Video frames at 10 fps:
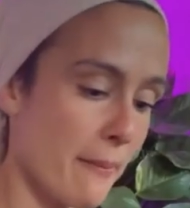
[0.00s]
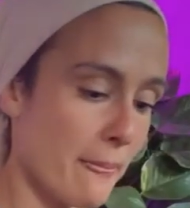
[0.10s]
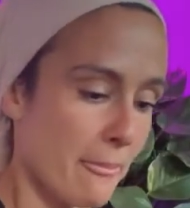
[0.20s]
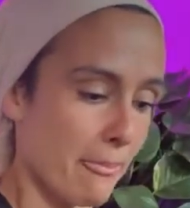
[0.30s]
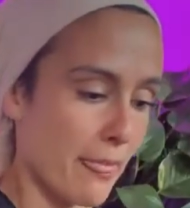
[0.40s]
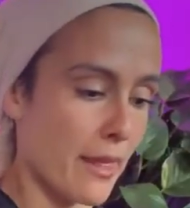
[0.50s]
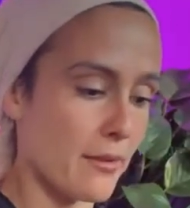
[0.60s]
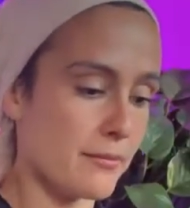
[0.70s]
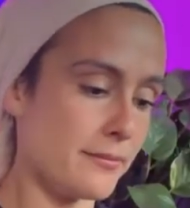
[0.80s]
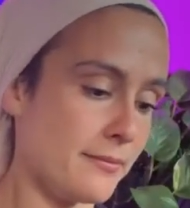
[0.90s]

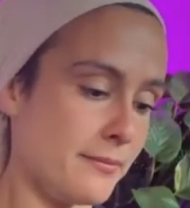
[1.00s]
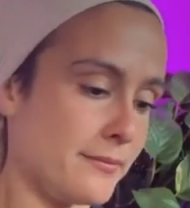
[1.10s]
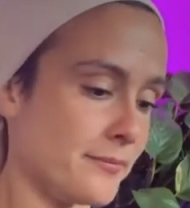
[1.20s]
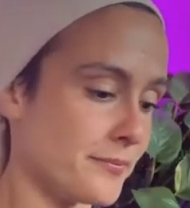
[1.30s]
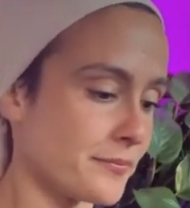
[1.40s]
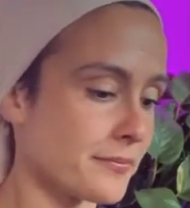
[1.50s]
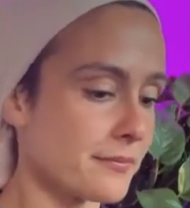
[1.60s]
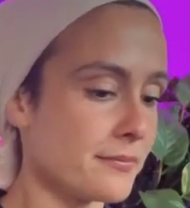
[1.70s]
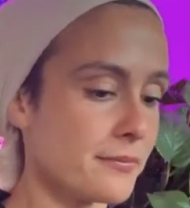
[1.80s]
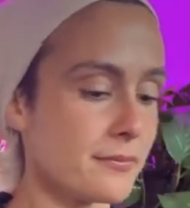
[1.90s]

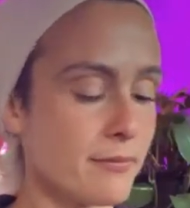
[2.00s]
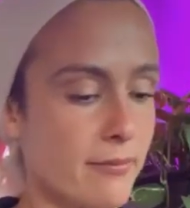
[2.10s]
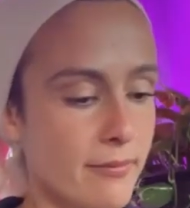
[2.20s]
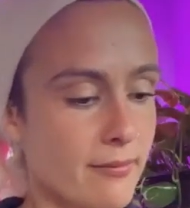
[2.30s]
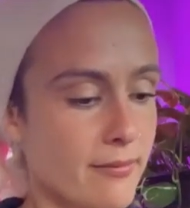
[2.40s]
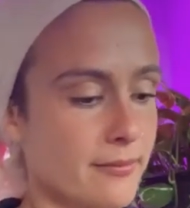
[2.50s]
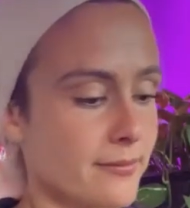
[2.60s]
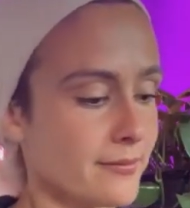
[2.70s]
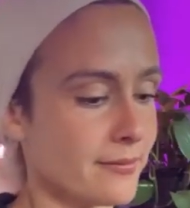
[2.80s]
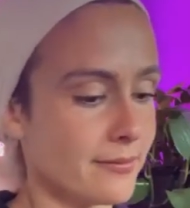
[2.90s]

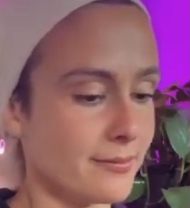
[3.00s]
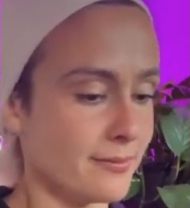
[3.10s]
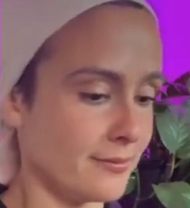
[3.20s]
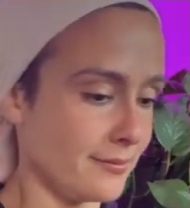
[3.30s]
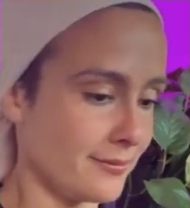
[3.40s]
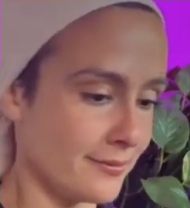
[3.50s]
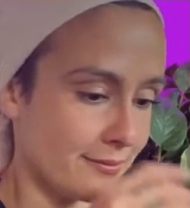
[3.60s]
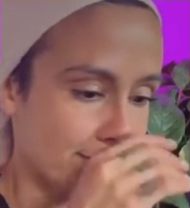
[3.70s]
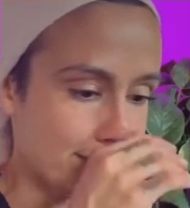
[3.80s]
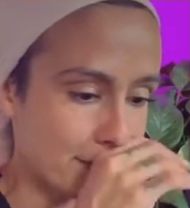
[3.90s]

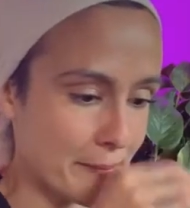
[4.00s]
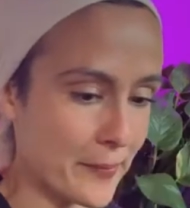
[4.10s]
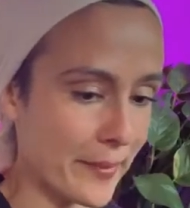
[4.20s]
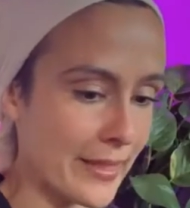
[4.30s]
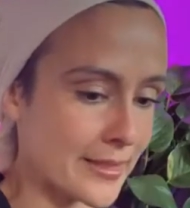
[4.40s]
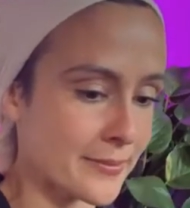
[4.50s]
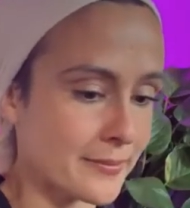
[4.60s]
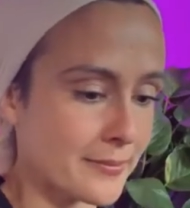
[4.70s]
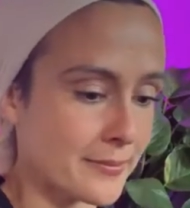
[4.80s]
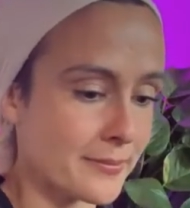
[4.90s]

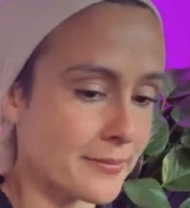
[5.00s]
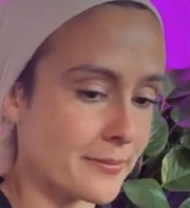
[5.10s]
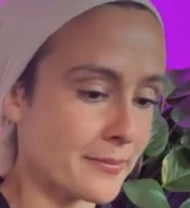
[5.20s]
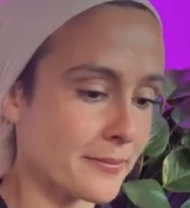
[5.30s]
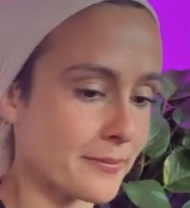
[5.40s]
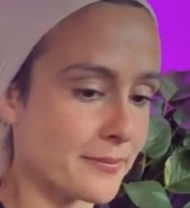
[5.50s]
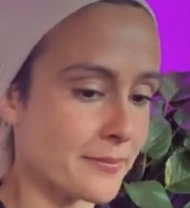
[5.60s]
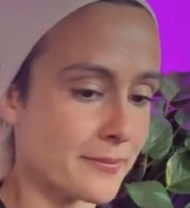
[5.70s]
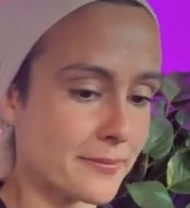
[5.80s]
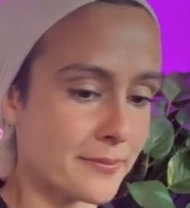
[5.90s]

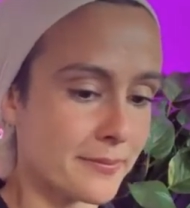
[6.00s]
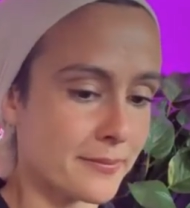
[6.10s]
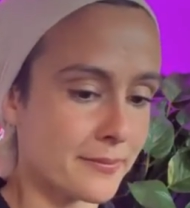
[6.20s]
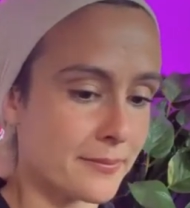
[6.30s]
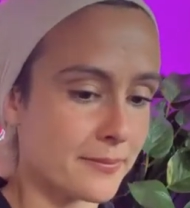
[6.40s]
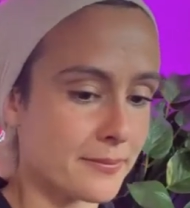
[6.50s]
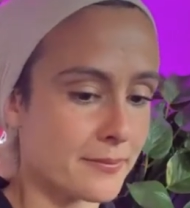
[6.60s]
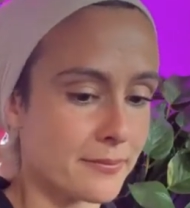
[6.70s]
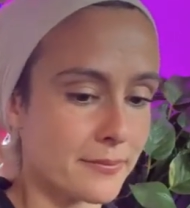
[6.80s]
(no one is talking)